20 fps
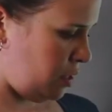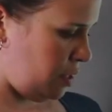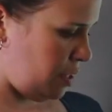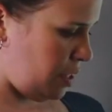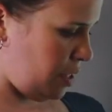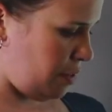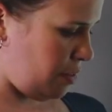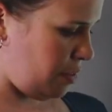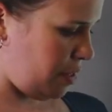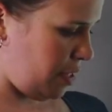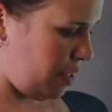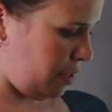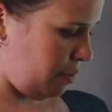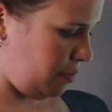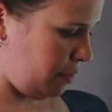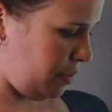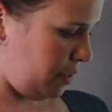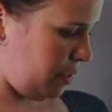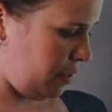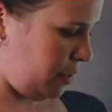and then I'm
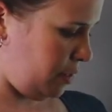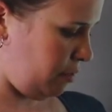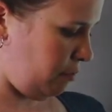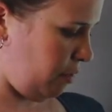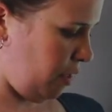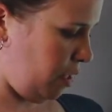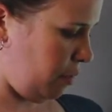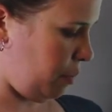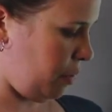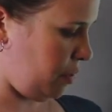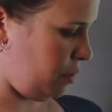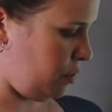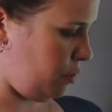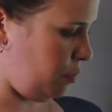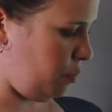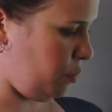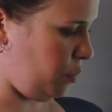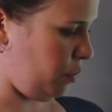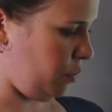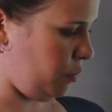going to hit divided by
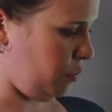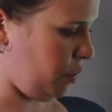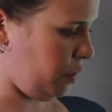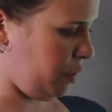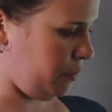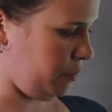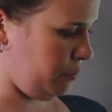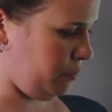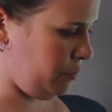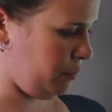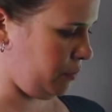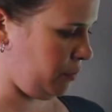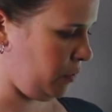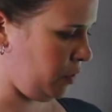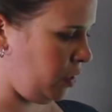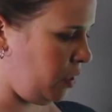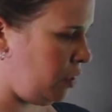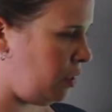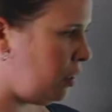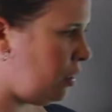2.1.
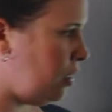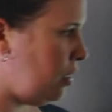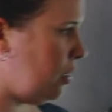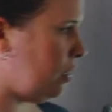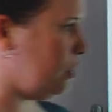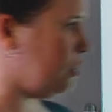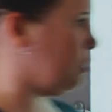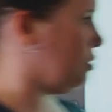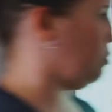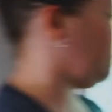And so